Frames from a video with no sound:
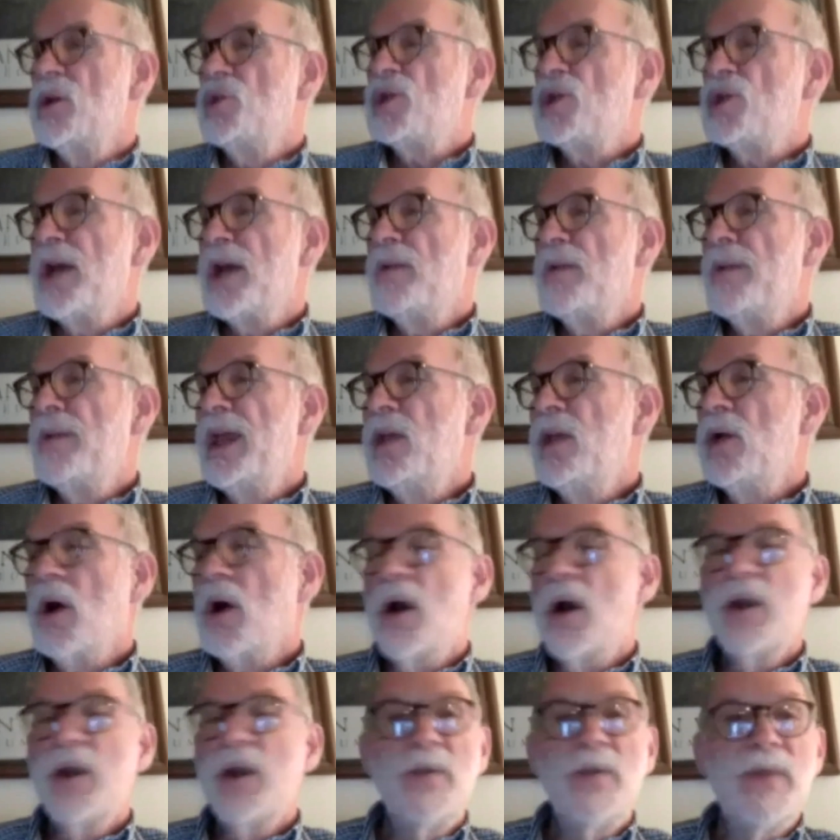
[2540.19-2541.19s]
Try to make
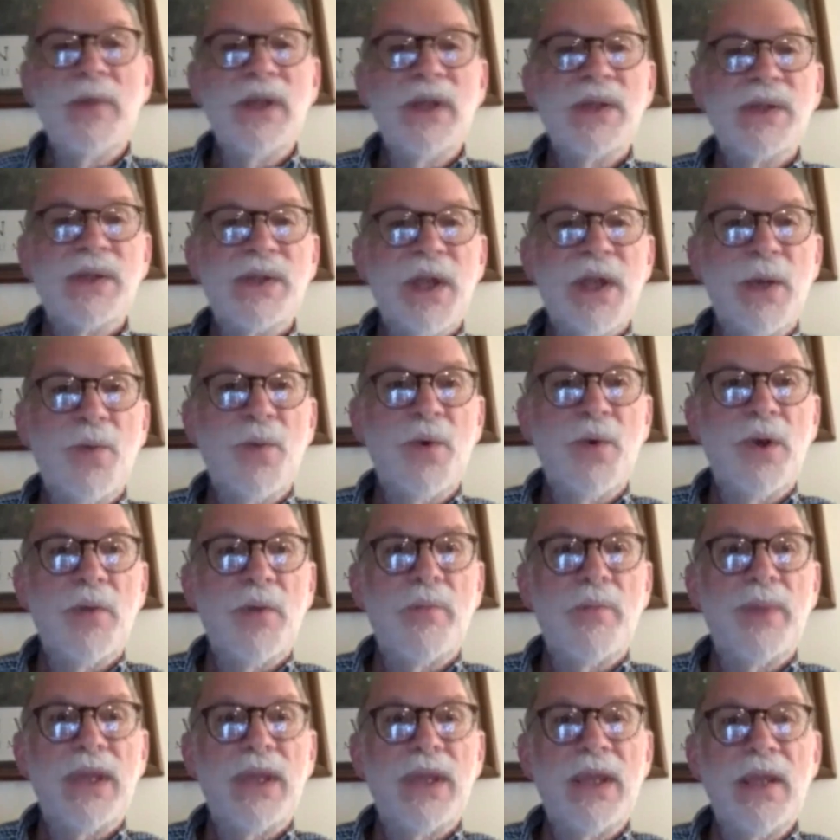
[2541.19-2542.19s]
arguments that would
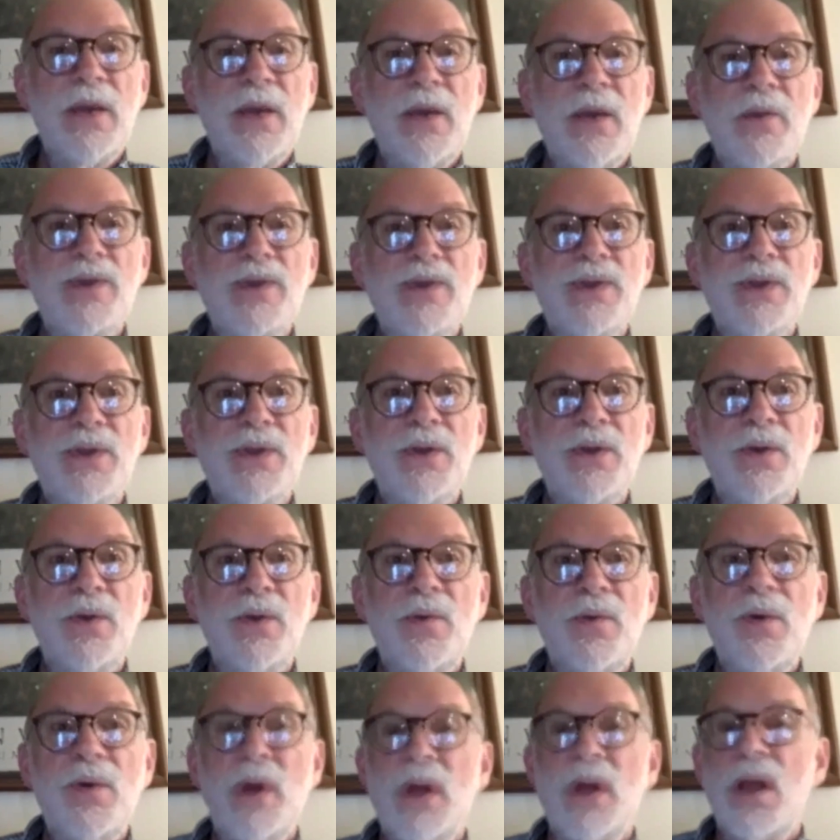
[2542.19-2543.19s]
appeal
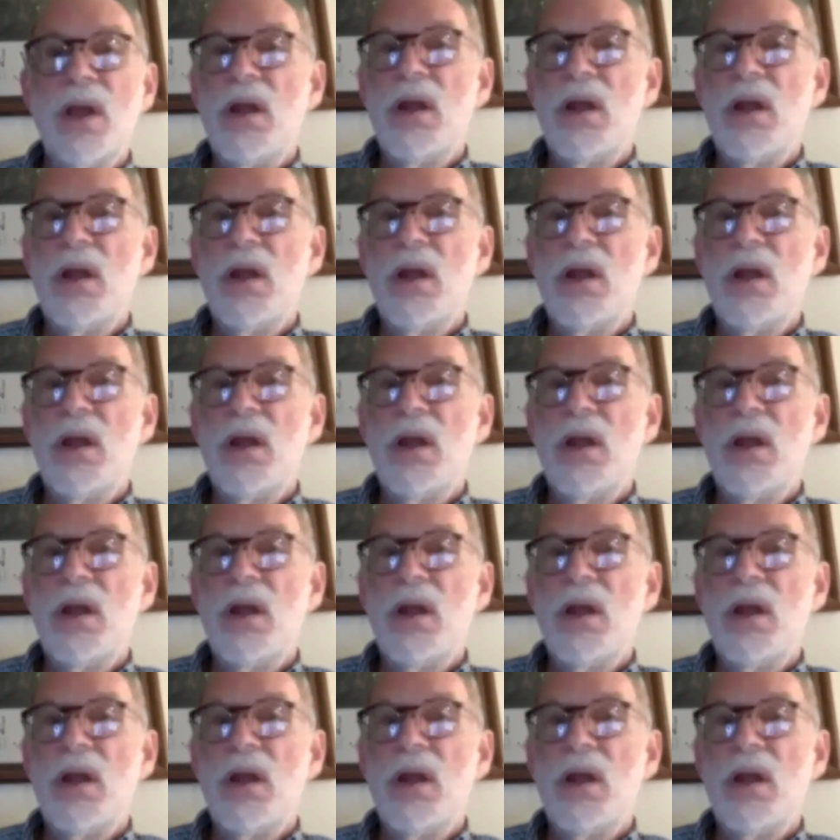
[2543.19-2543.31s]
to